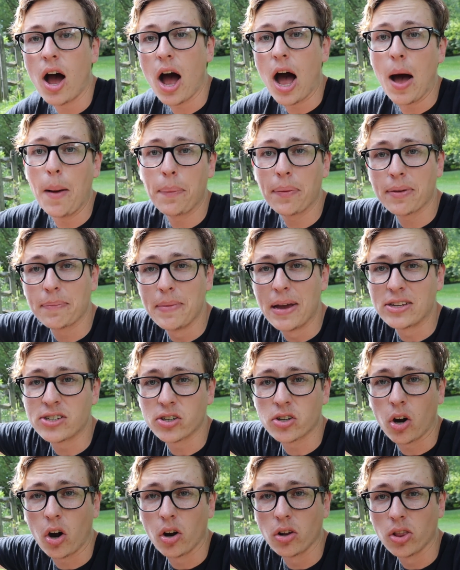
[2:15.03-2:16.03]
Up makes
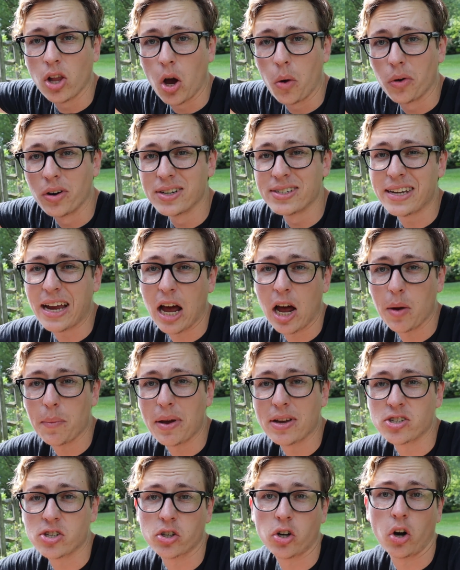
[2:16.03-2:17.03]
your car lower, down
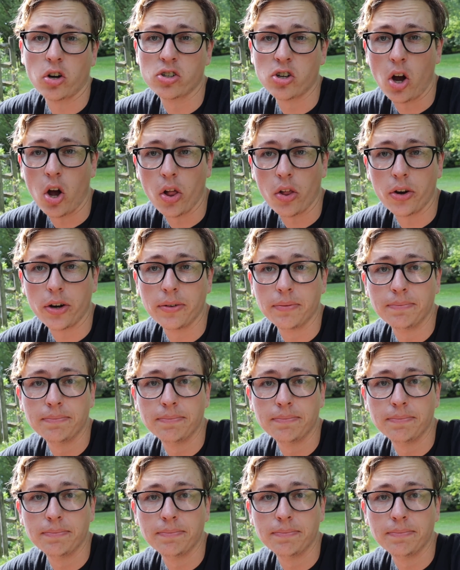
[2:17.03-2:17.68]
makes your car taller.